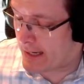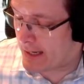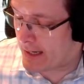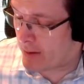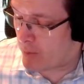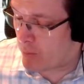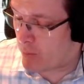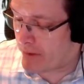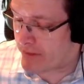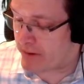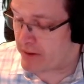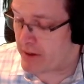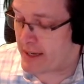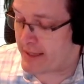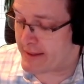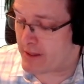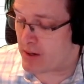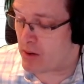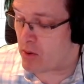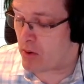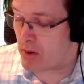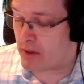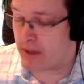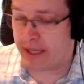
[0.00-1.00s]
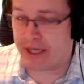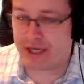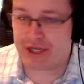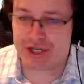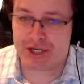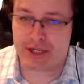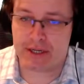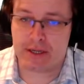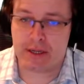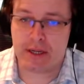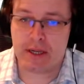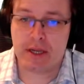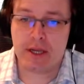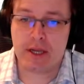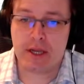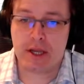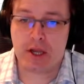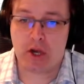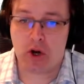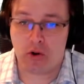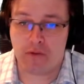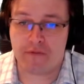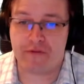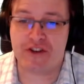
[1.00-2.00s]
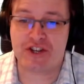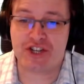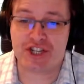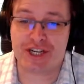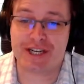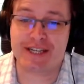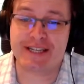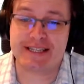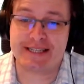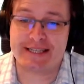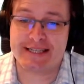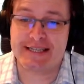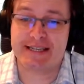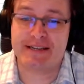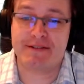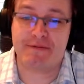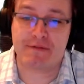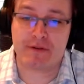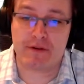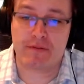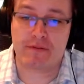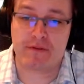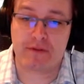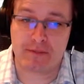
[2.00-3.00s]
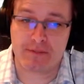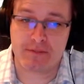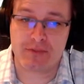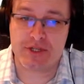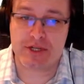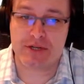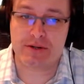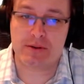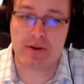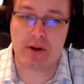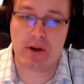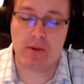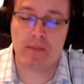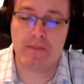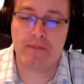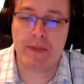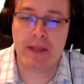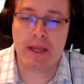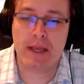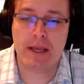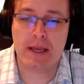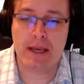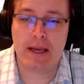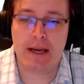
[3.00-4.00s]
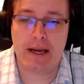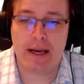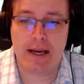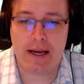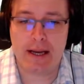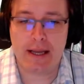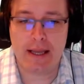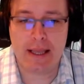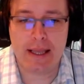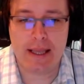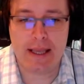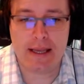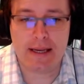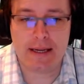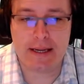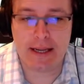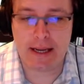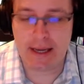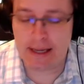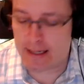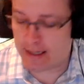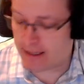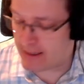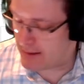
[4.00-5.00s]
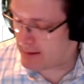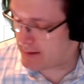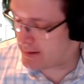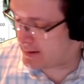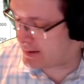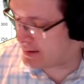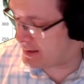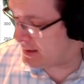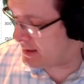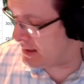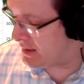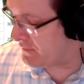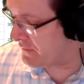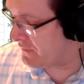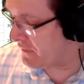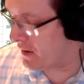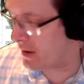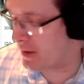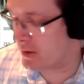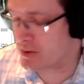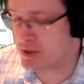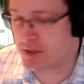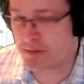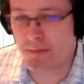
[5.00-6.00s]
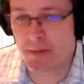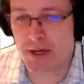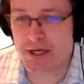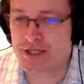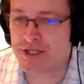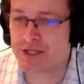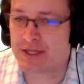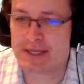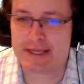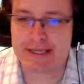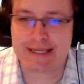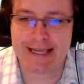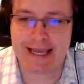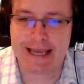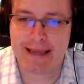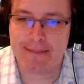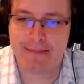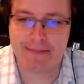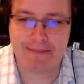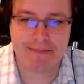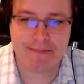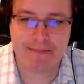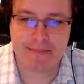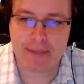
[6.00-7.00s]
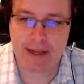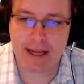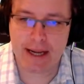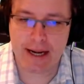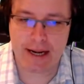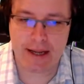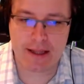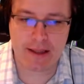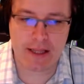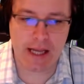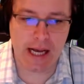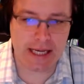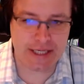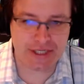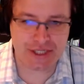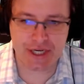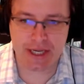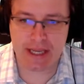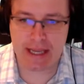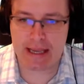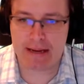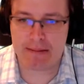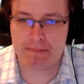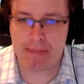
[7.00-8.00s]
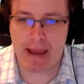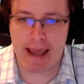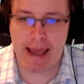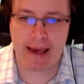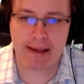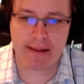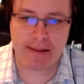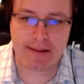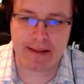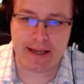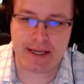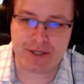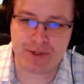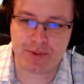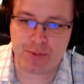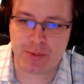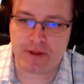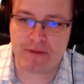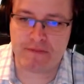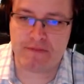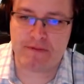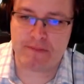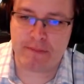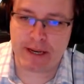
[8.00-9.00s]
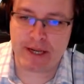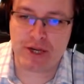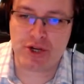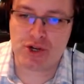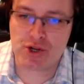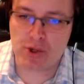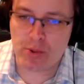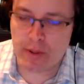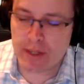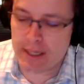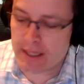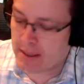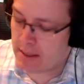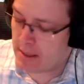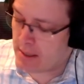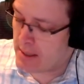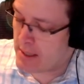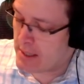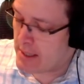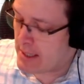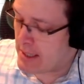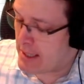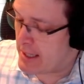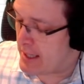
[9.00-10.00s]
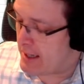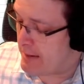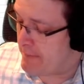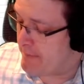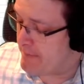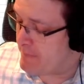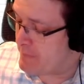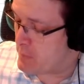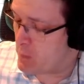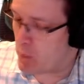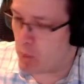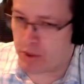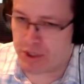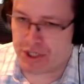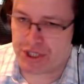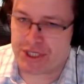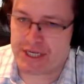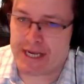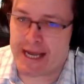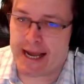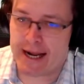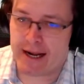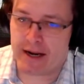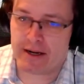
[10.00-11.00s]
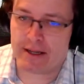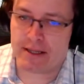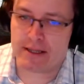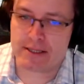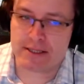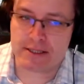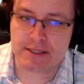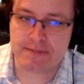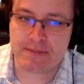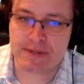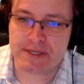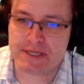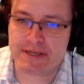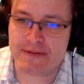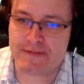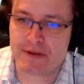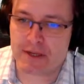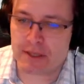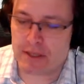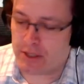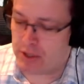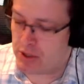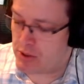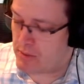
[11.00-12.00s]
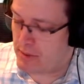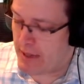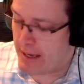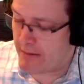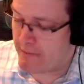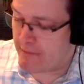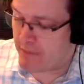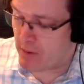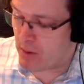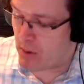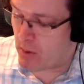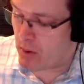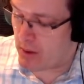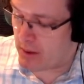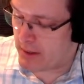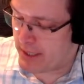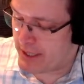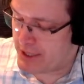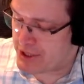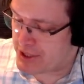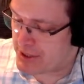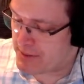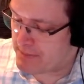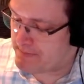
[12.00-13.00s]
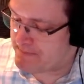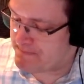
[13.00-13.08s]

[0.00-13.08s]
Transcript: whether or not the correlation coefficient is different from 0. And it follows much the same kind of logic and math as we've been doing. We're just not going to specifically do that for correlation.